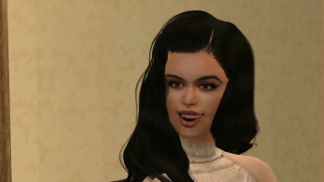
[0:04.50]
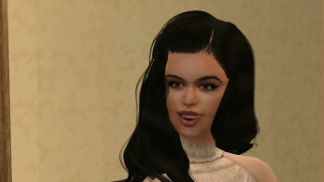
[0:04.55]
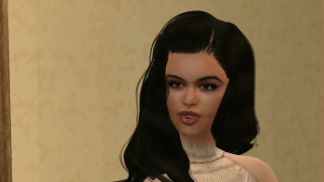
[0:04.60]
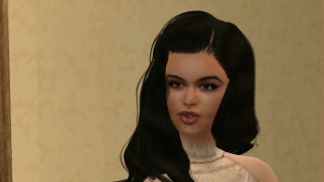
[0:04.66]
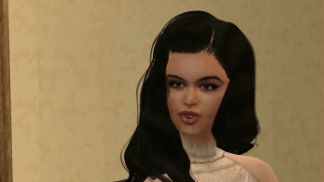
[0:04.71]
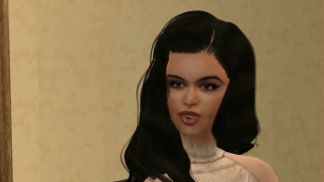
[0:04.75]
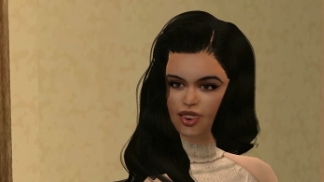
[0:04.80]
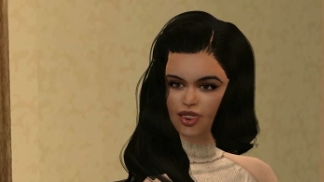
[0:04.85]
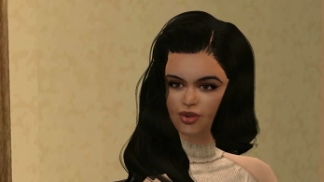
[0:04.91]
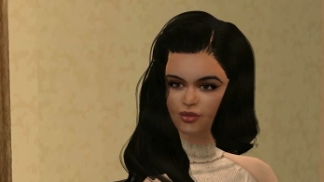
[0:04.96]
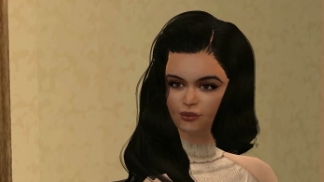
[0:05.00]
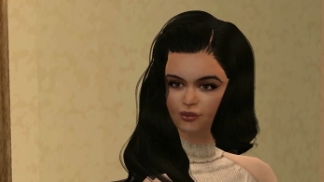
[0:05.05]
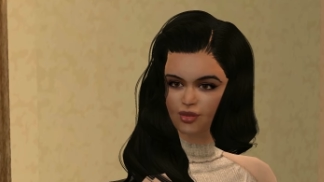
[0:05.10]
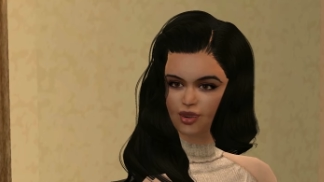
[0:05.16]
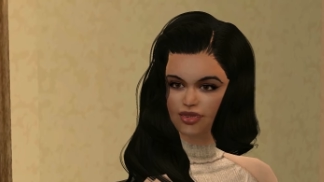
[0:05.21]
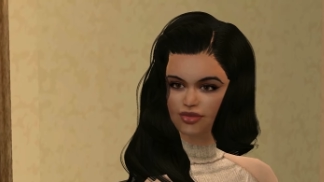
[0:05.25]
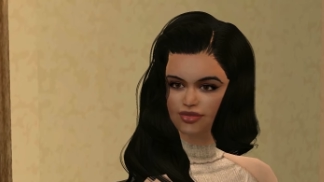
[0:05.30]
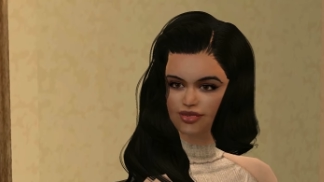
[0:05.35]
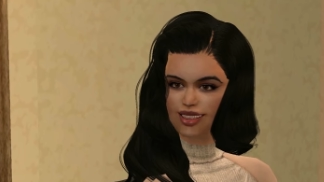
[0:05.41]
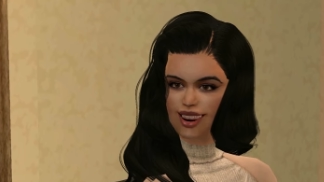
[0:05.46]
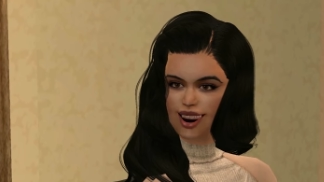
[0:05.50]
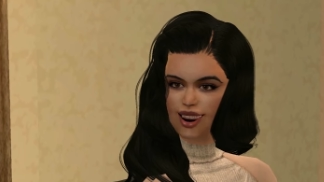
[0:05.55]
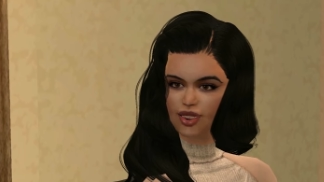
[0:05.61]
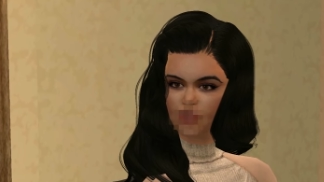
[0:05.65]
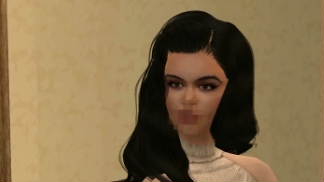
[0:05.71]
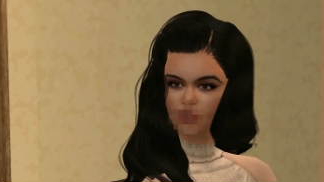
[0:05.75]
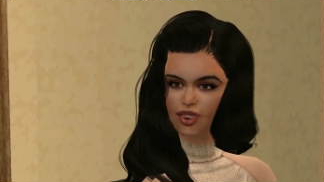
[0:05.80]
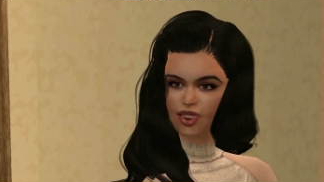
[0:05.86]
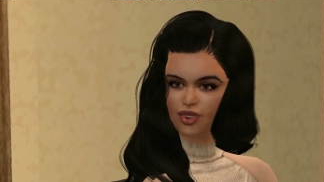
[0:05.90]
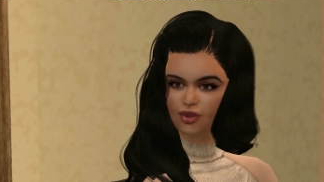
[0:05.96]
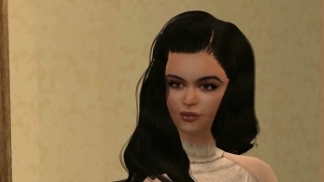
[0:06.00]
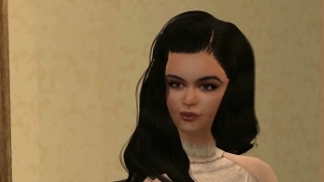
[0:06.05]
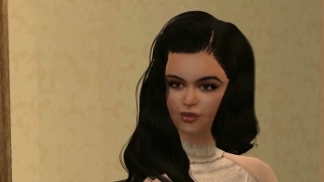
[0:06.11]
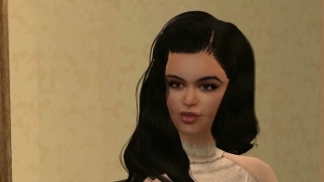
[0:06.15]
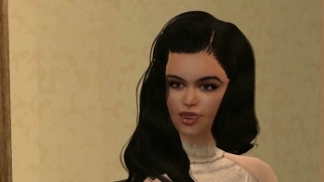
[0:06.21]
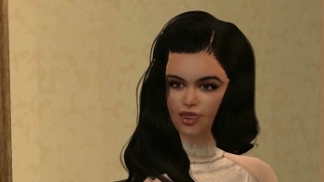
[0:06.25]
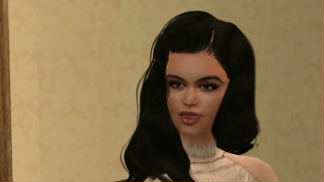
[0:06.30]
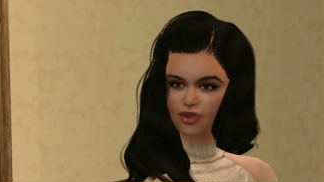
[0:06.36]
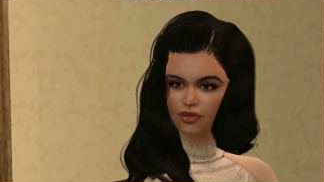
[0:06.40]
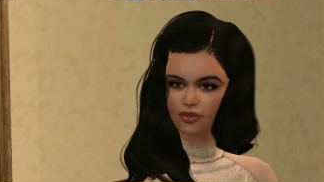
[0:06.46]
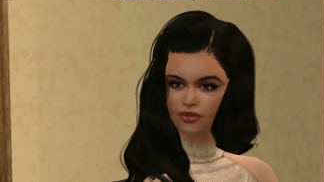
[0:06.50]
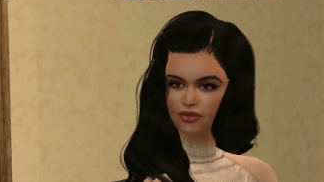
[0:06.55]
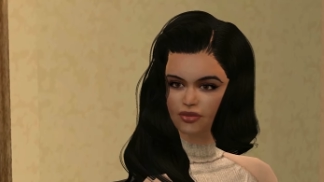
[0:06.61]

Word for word: I have no idea what the f is going on.